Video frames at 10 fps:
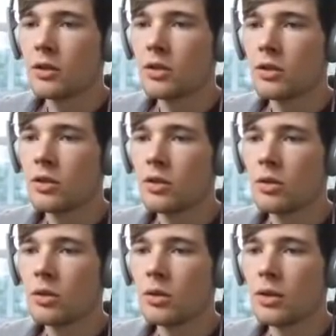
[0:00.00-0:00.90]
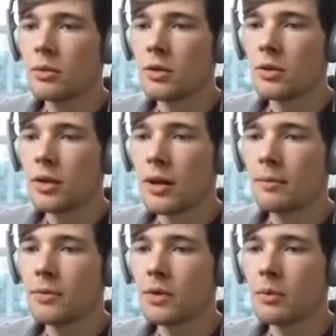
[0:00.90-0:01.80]
Just to, oh, I didn't want to do
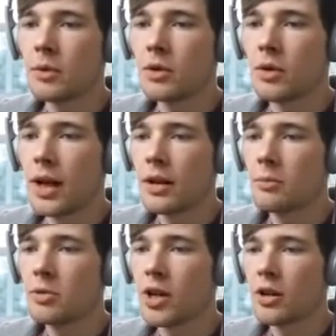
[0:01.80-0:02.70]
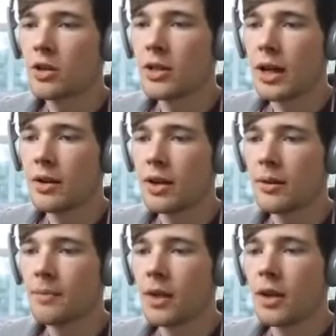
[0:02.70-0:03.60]
that. Didn't want to do that. I need protection down
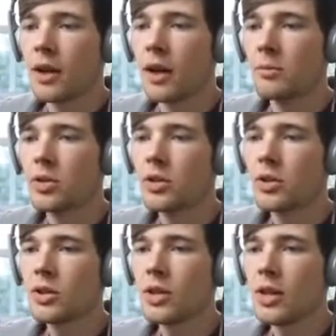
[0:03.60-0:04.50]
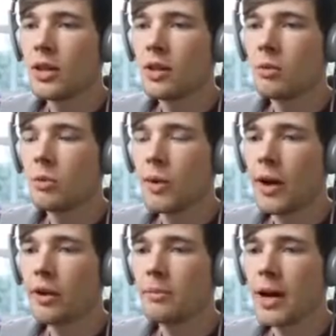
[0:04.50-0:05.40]
here. Um, just to see
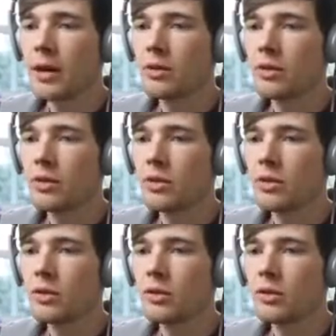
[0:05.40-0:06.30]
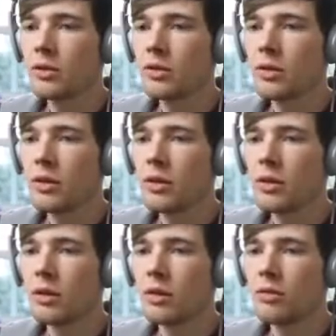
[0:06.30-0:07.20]
whereabouts
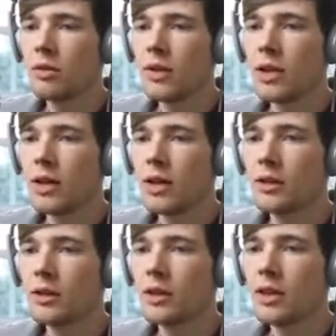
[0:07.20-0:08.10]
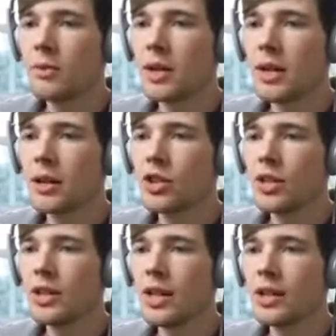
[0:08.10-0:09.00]
the ravine is. To see if we can
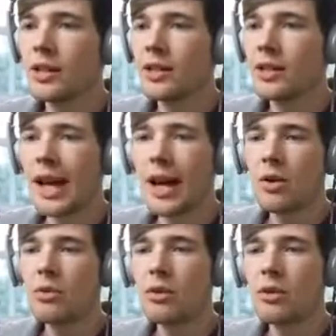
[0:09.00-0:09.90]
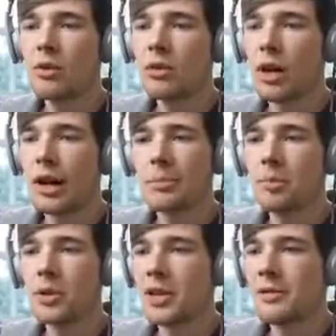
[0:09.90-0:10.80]
actually dig down or
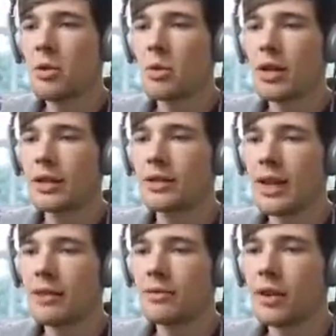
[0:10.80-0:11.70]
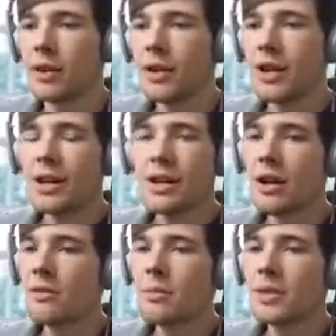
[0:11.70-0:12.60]
up. Whichever one is safer.
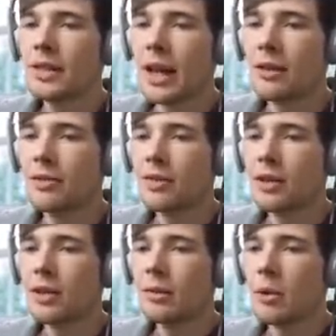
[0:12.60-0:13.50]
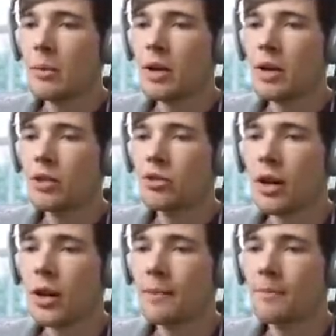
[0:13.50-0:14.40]
None of them are safe. But we're going to
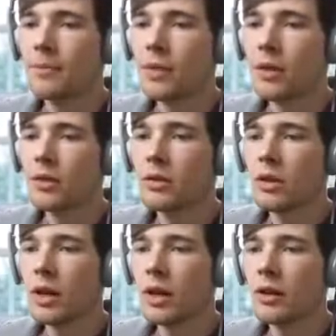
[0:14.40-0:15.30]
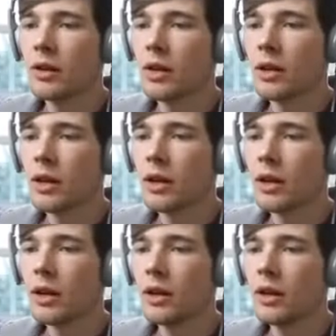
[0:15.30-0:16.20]
try it. Let's go down
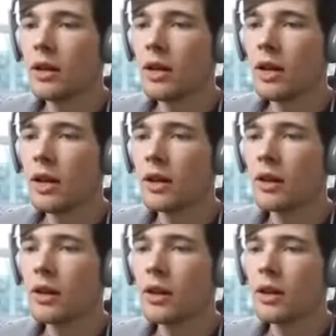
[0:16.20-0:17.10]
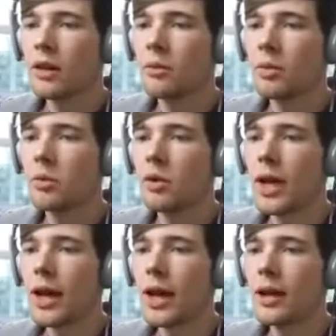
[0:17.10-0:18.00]
here. And then we want
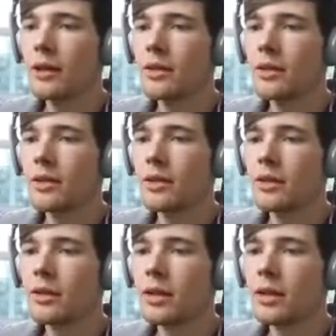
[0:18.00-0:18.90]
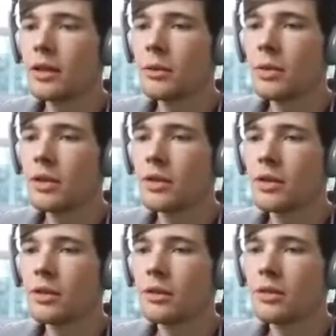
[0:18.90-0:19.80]
to end... Where's
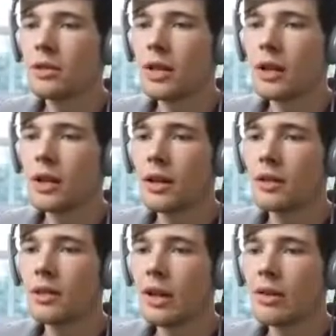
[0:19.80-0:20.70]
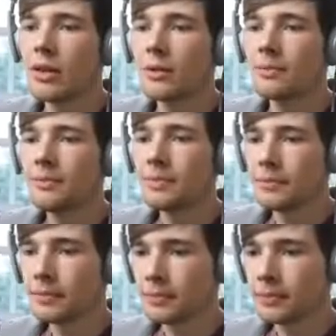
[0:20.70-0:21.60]
the staircase? Down here.
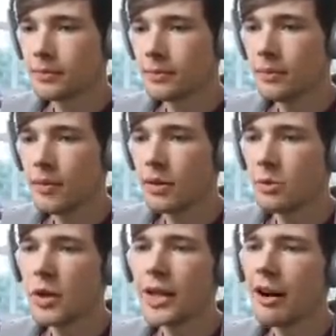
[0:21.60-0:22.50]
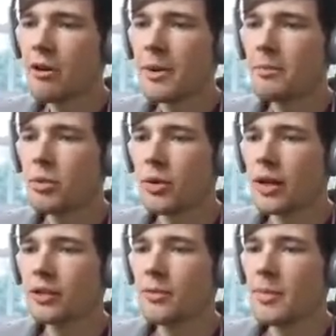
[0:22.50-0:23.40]
It's weird how I remember all
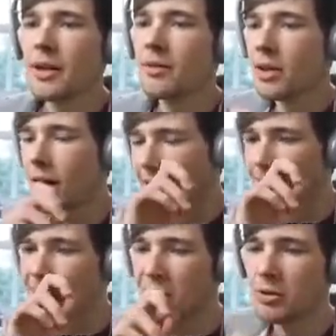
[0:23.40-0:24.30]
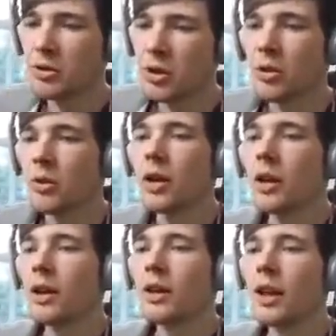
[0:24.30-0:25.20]
this from even like episode two.
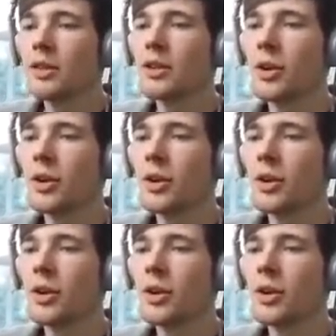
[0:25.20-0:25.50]
That's